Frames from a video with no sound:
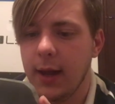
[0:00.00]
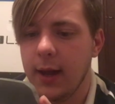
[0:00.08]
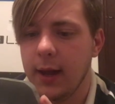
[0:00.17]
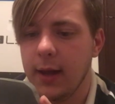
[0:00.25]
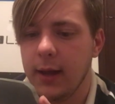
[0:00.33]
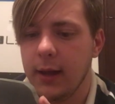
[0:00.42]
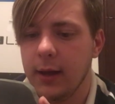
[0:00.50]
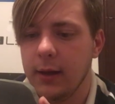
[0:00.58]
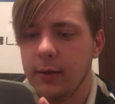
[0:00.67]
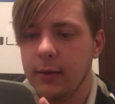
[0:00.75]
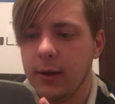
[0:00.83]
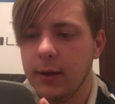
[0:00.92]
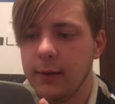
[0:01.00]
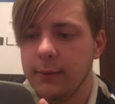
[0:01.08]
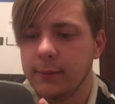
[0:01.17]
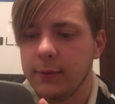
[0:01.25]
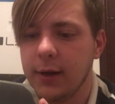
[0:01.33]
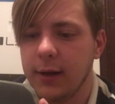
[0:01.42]
and
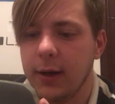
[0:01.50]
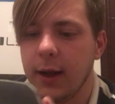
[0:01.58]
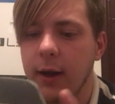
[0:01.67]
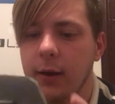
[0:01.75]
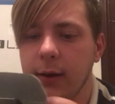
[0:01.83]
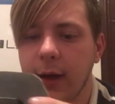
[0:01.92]
cut it out.